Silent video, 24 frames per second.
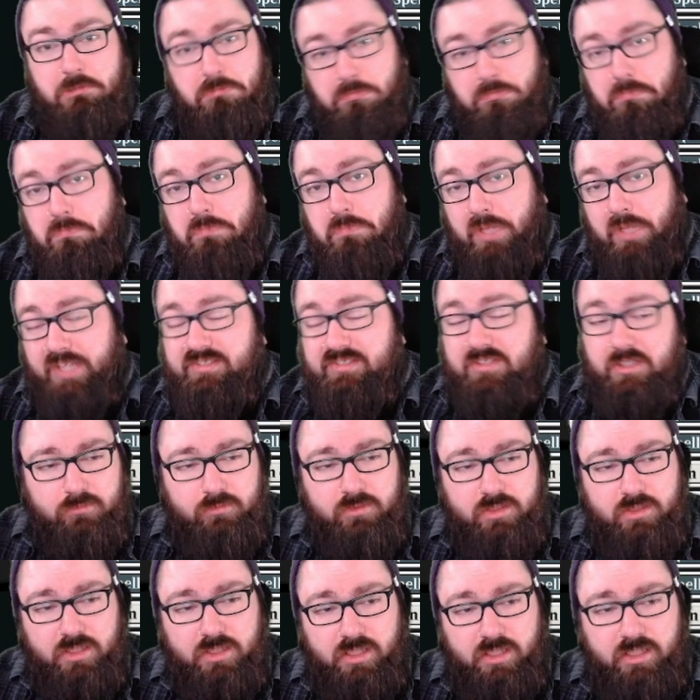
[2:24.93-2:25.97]
That's good.
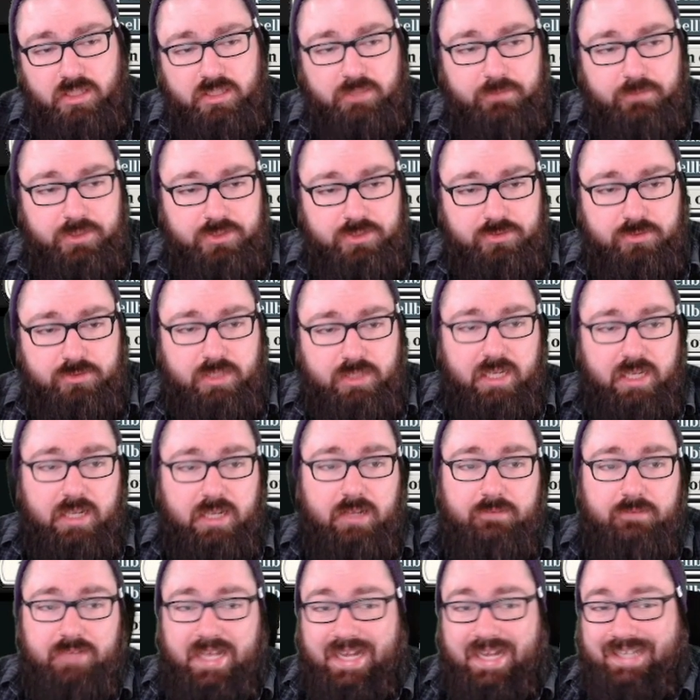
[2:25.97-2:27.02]
And then we do
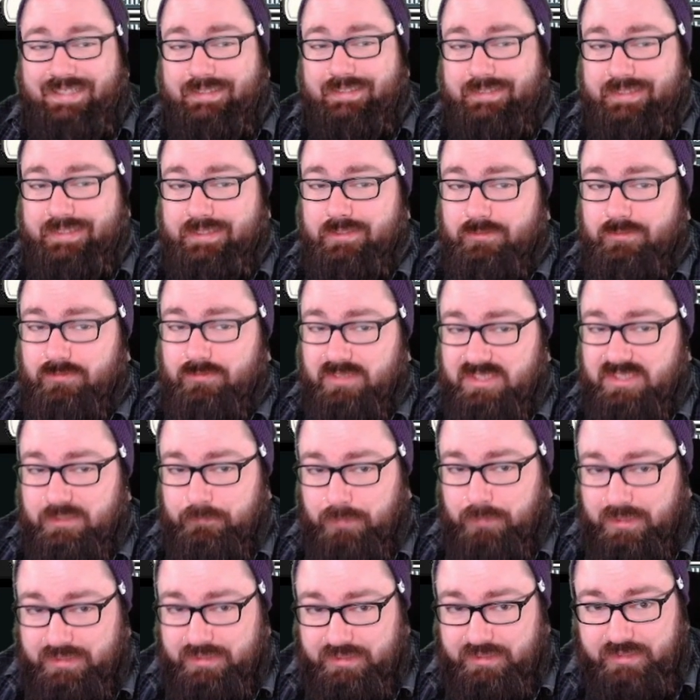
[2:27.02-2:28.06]
have Adeline
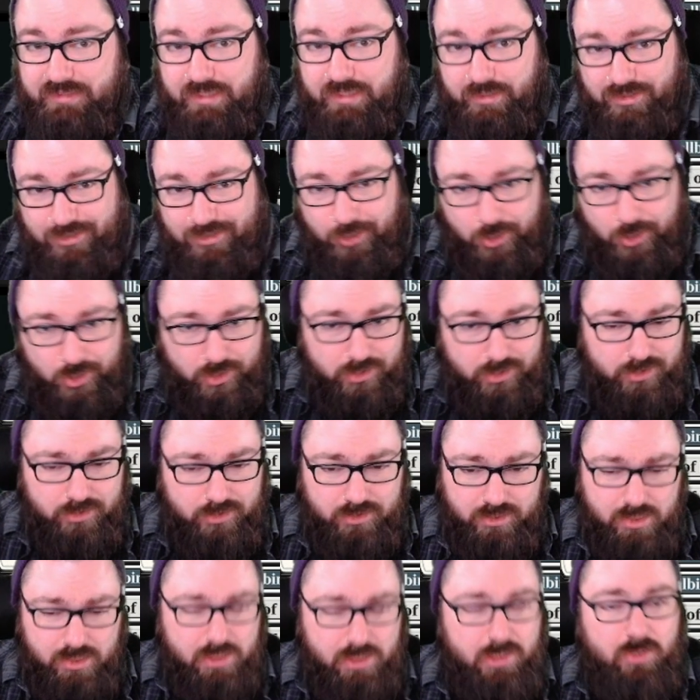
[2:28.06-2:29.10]
Resplendent Cathar,
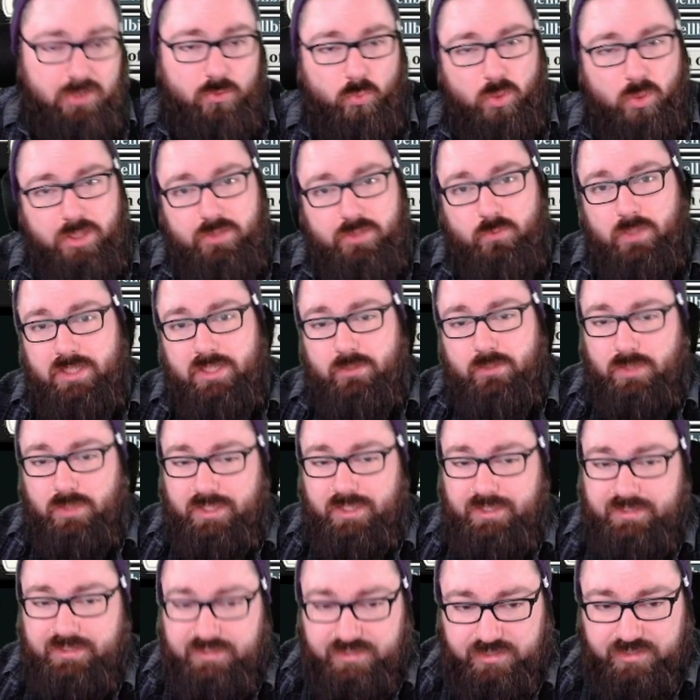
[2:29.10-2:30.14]
1
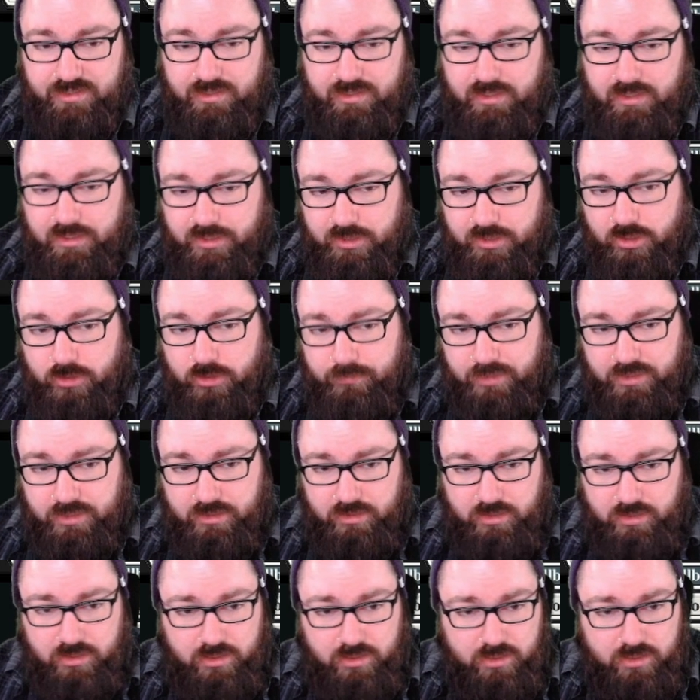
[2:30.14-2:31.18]
white
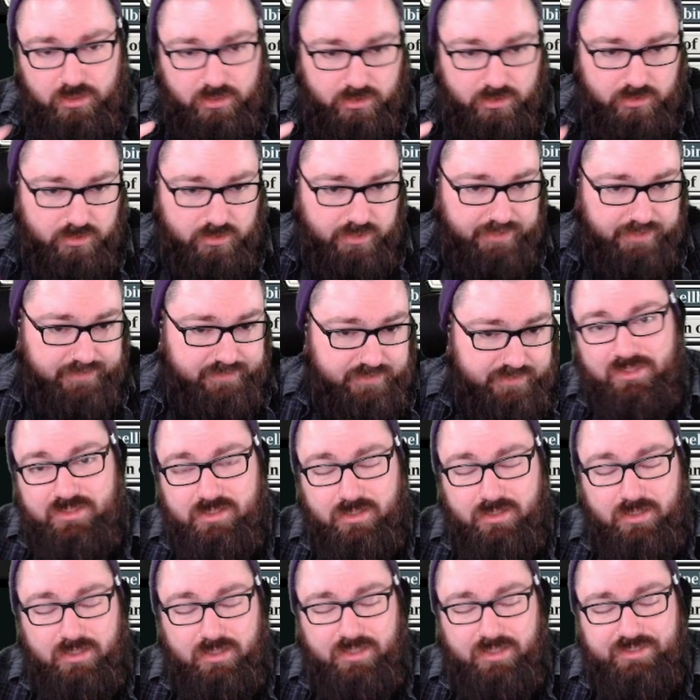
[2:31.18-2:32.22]
human knight.
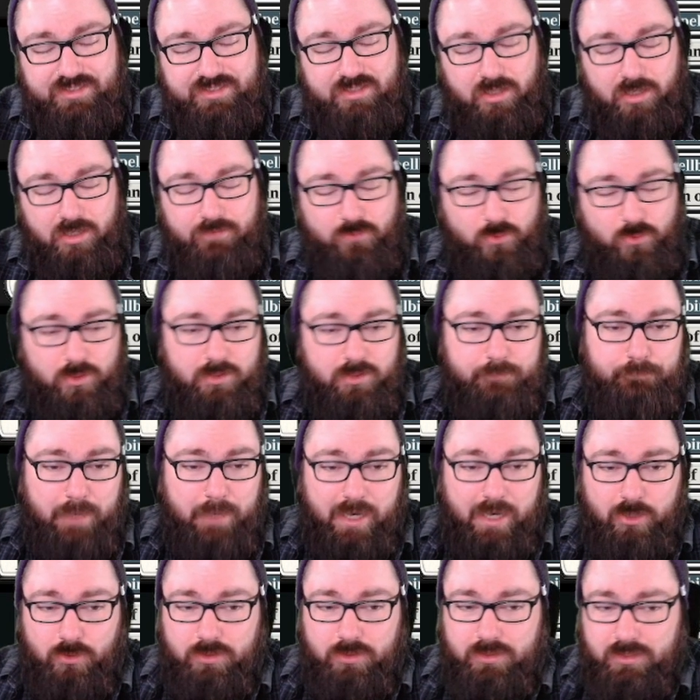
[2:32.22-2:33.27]
Star 4
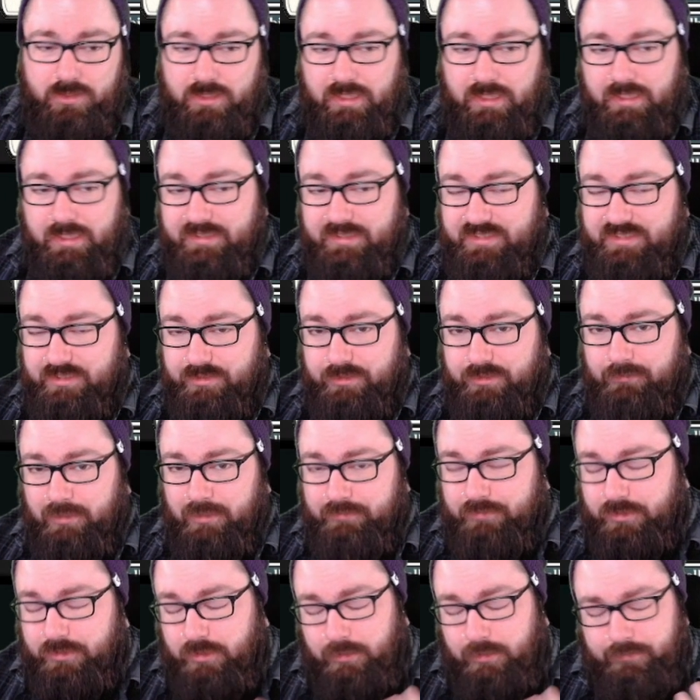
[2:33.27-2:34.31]
power is equal to
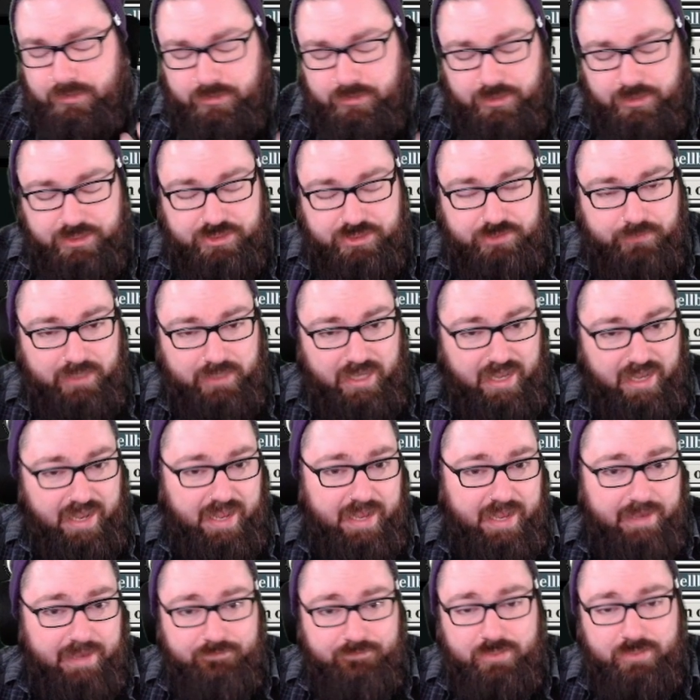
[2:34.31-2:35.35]
how many creatures we
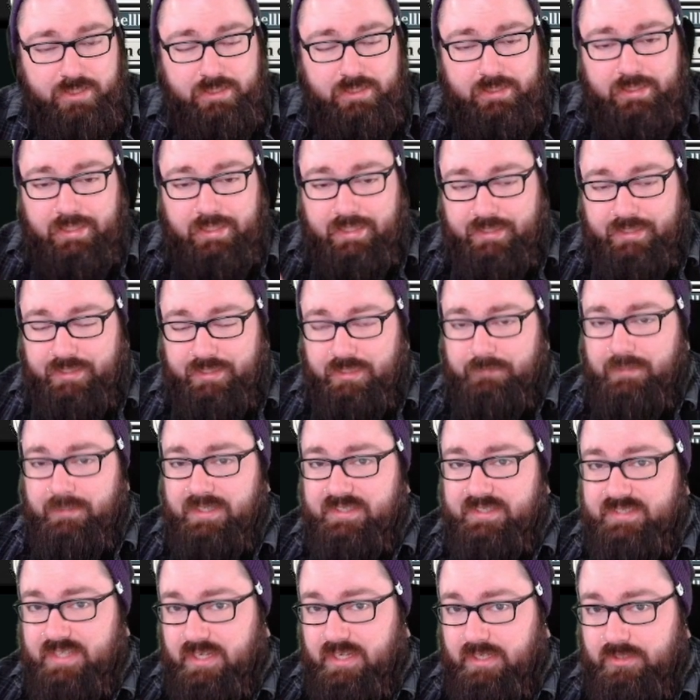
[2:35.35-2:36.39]
have, and then it
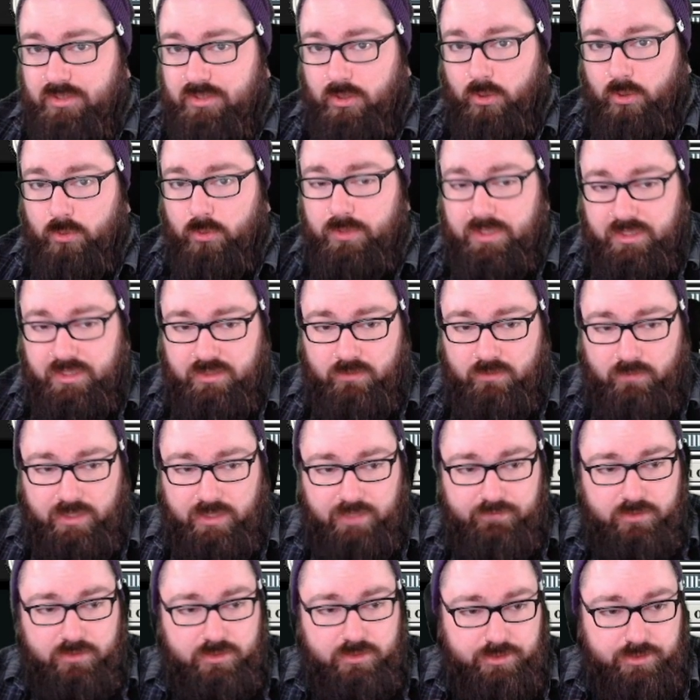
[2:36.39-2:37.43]
makes a token
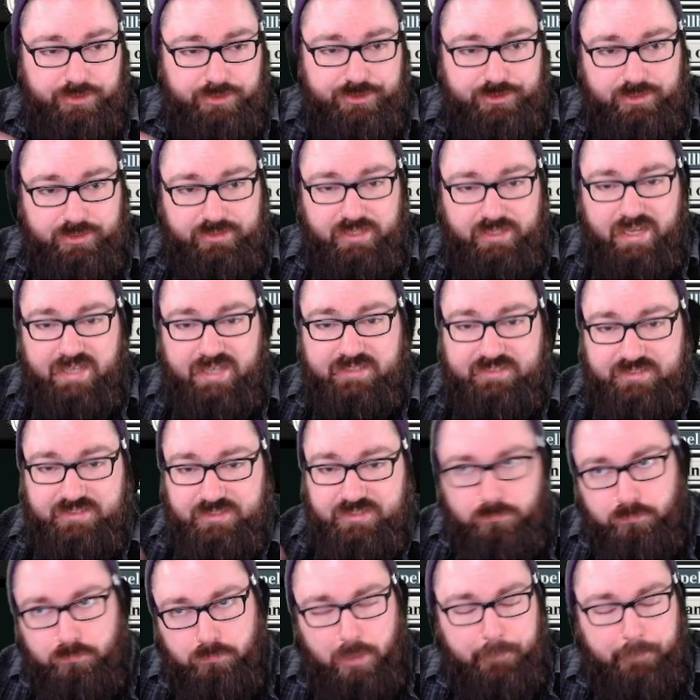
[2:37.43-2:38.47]
whenever a creature attacks
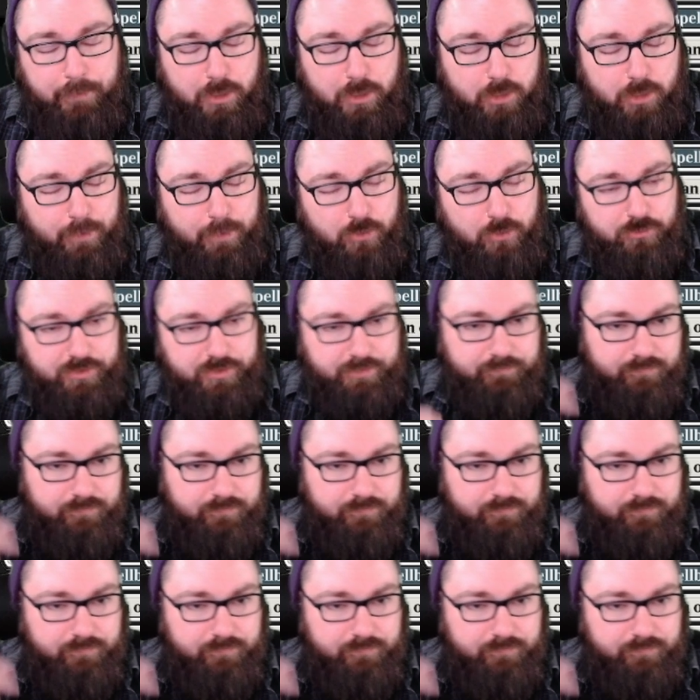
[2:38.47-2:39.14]
per opponent.